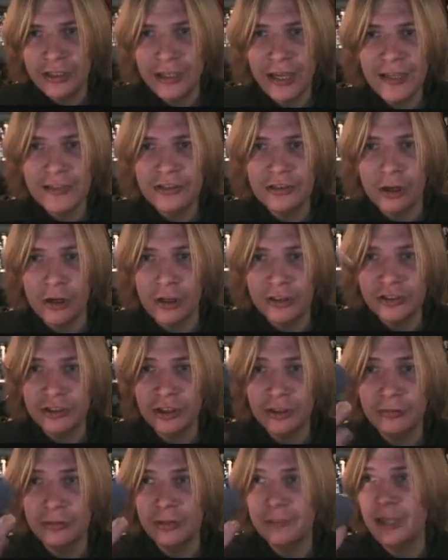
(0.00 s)
Okay, he's got a
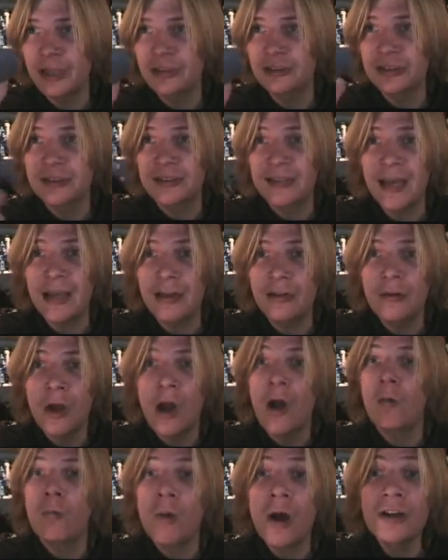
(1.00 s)
shoulder-mounted cannon.
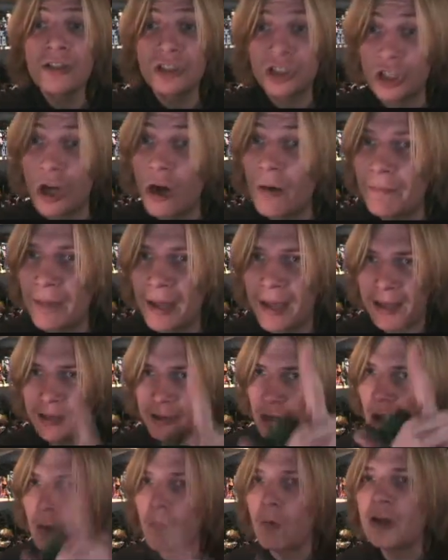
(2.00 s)
One shot,
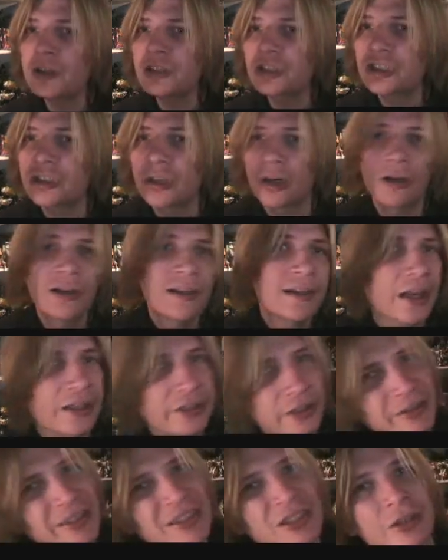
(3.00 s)
man. One shot. I
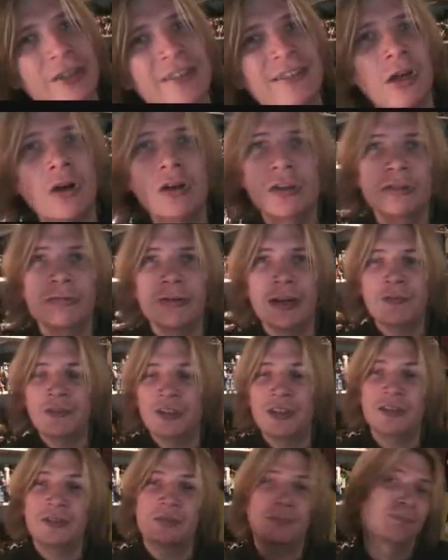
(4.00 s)
know he's got his
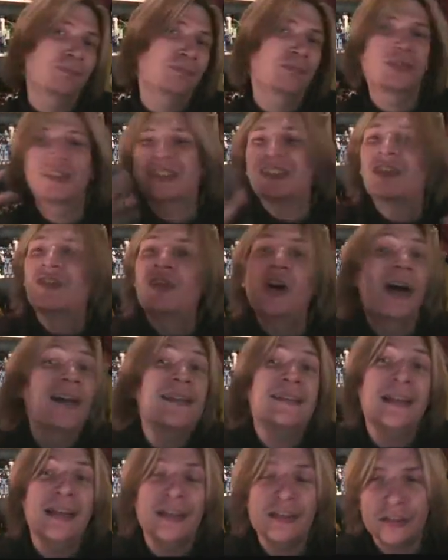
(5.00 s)
holographic
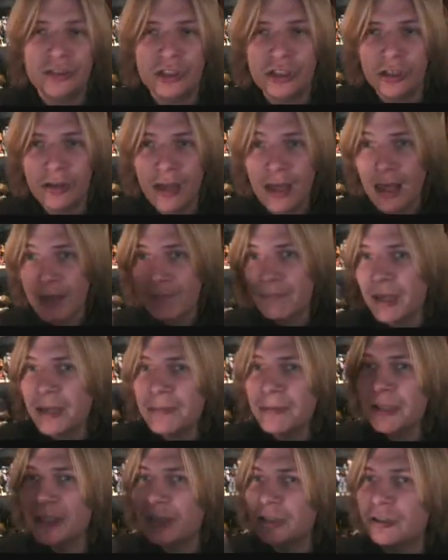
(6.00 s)
device he has in the show.
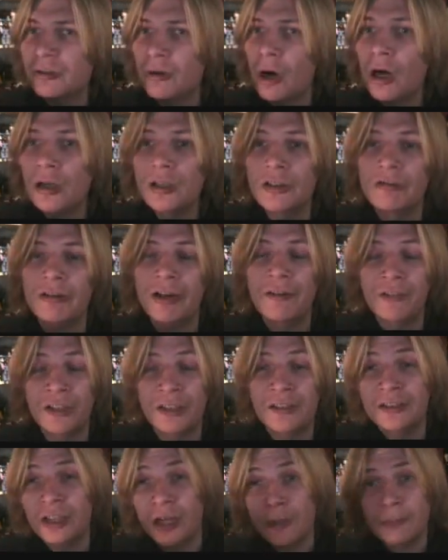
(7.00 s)
Maybe he could do a holographic
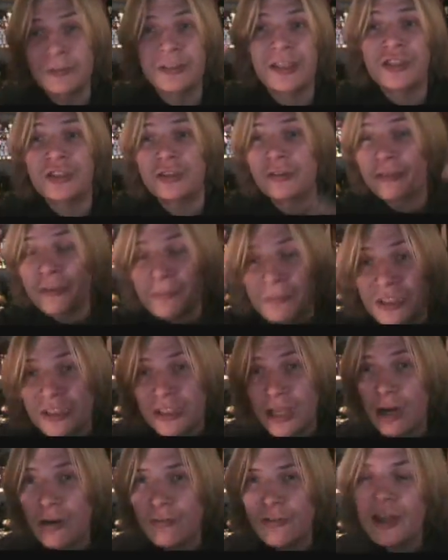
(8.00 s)
interpretation of
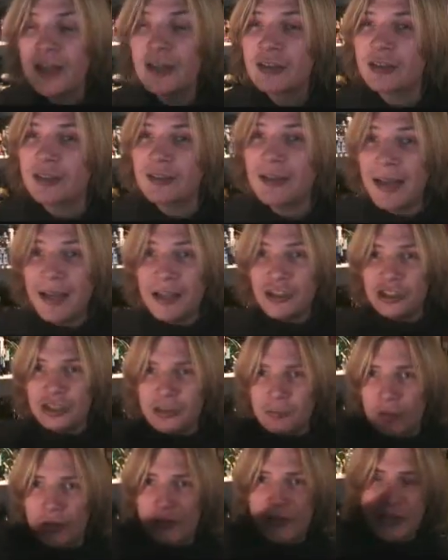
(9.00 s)
himself that can
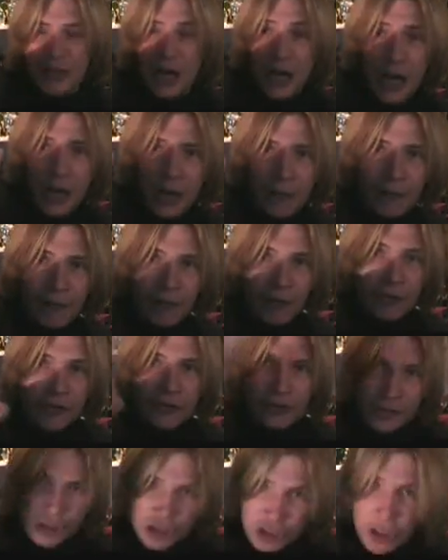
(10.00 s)
actually move his arm
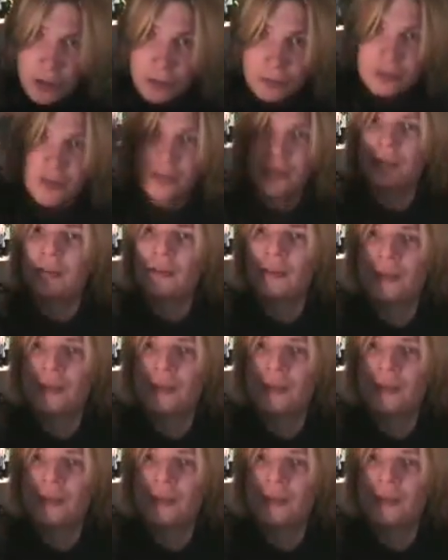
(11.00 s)
forwards and shoot.